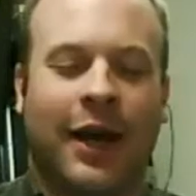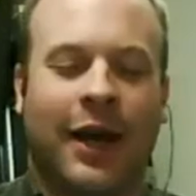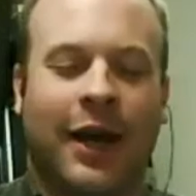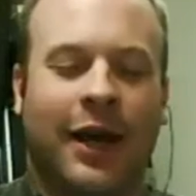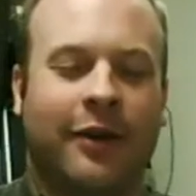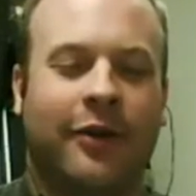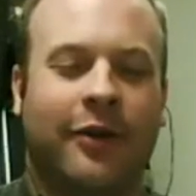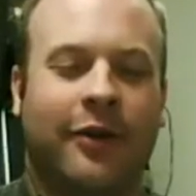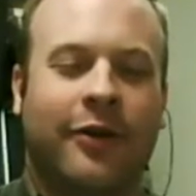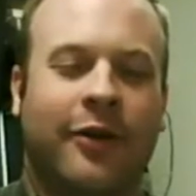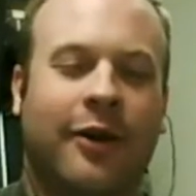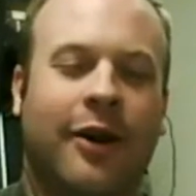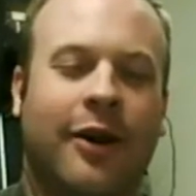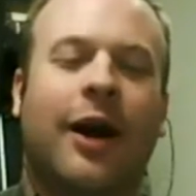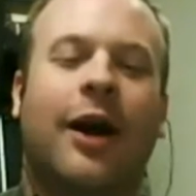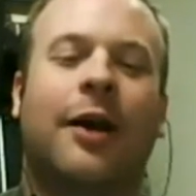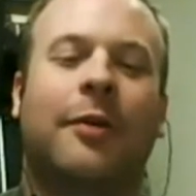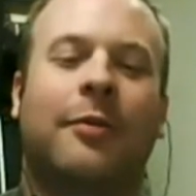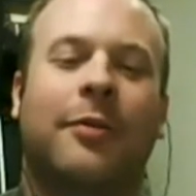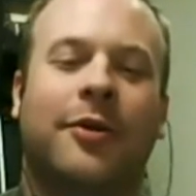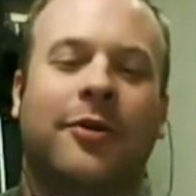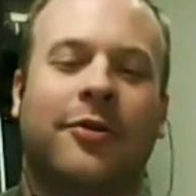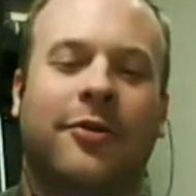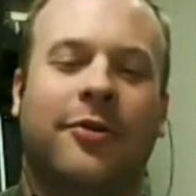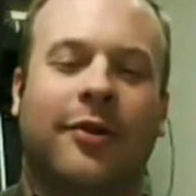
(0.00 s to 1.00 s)
got their
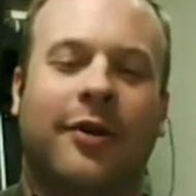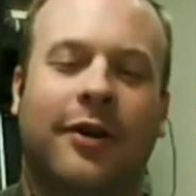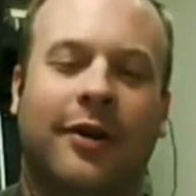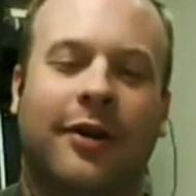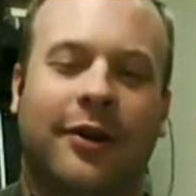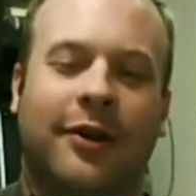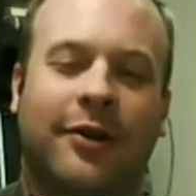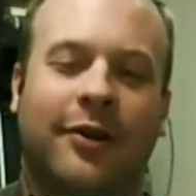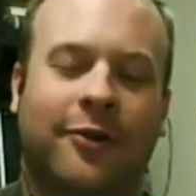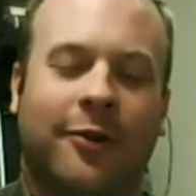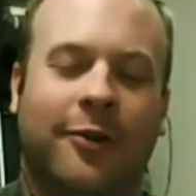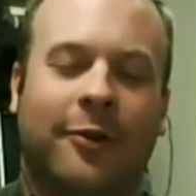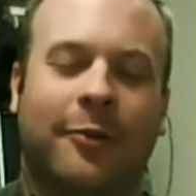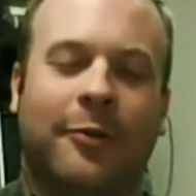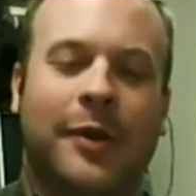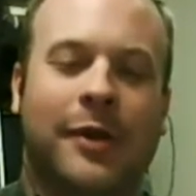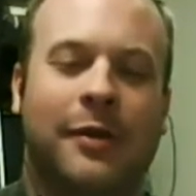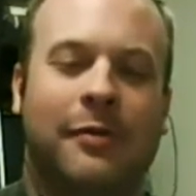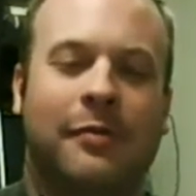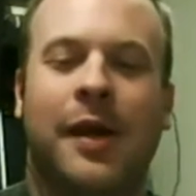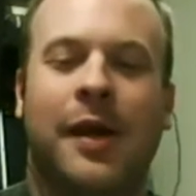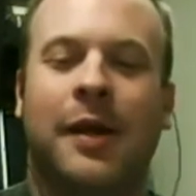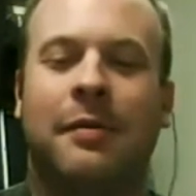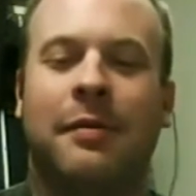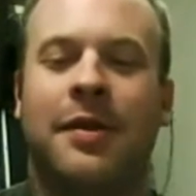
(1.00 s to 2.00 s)
comments on it. So
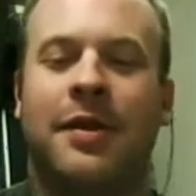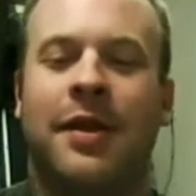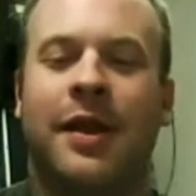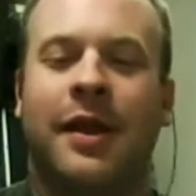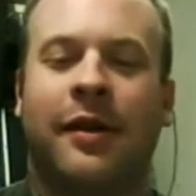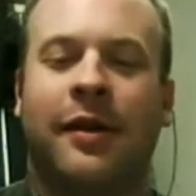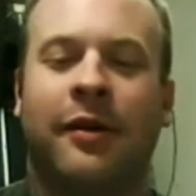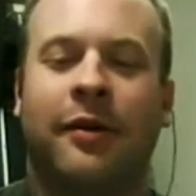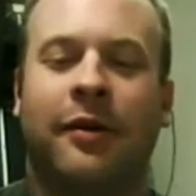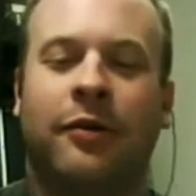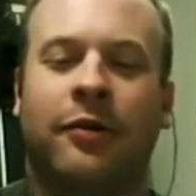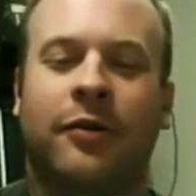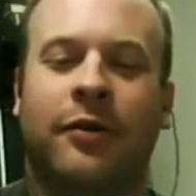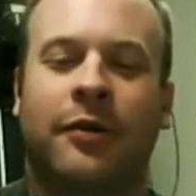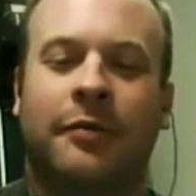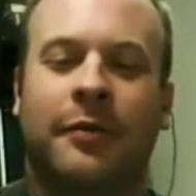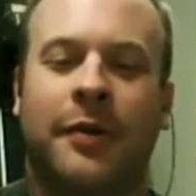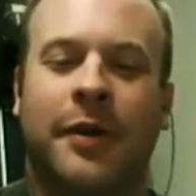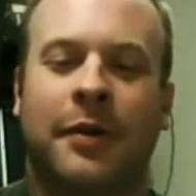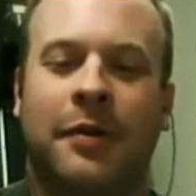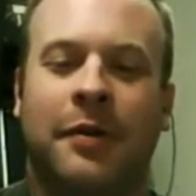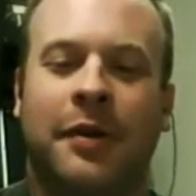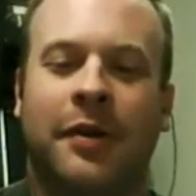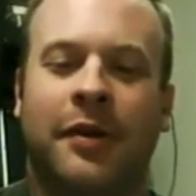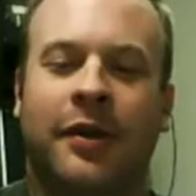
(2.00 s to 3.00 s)
maybe
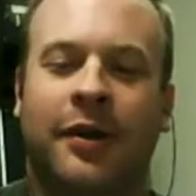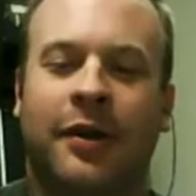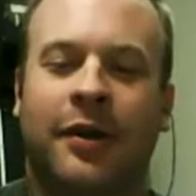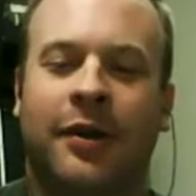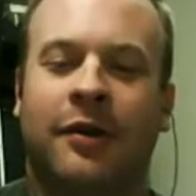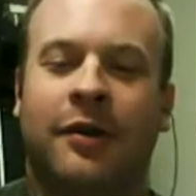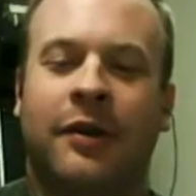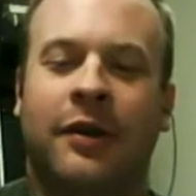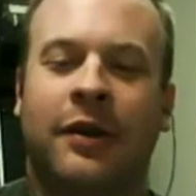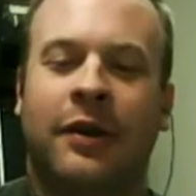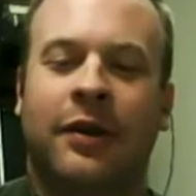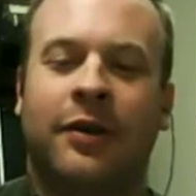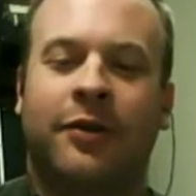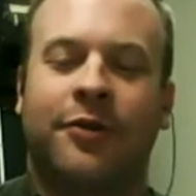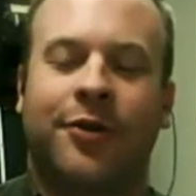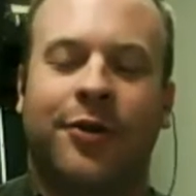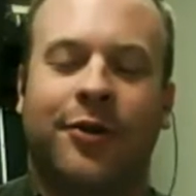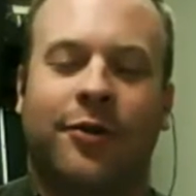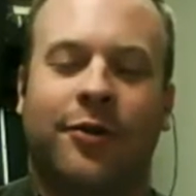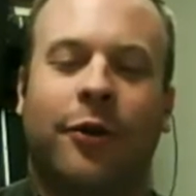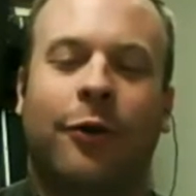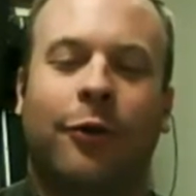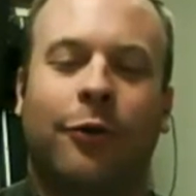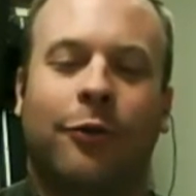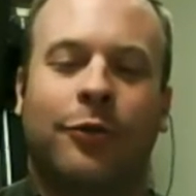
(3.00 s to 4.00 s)
they're
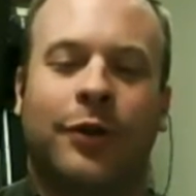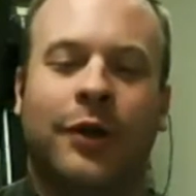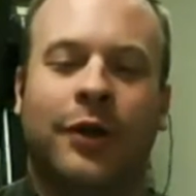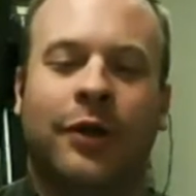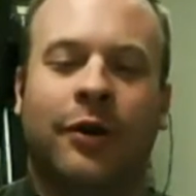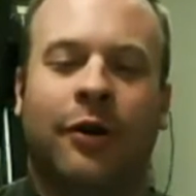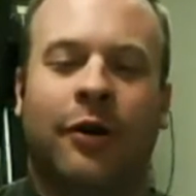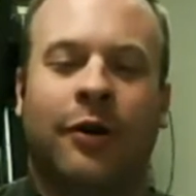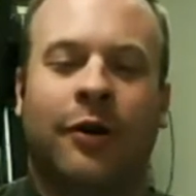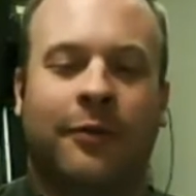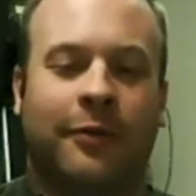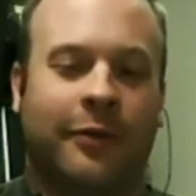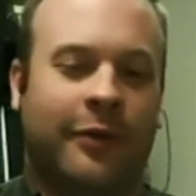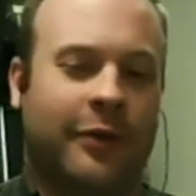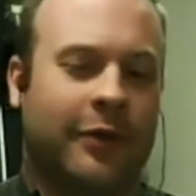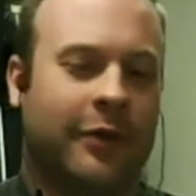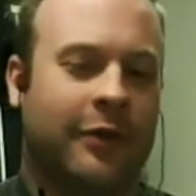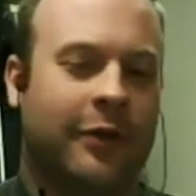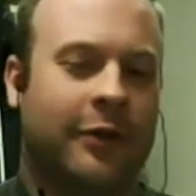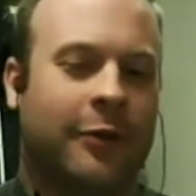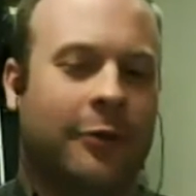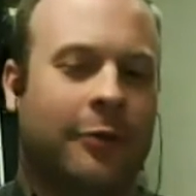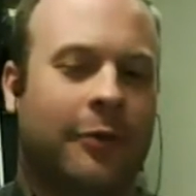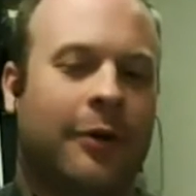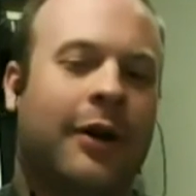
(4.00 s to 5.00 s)
just holding off for a
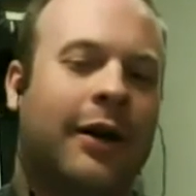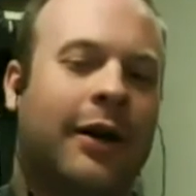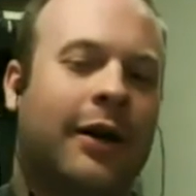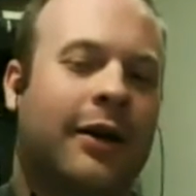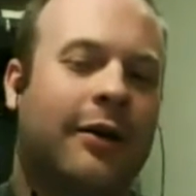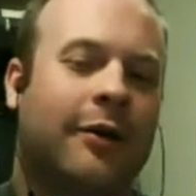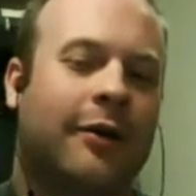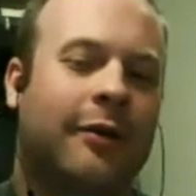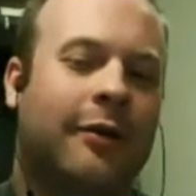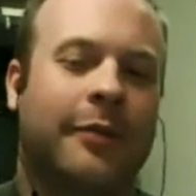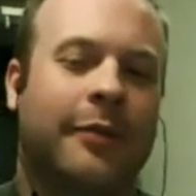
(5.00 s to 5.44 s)
little while.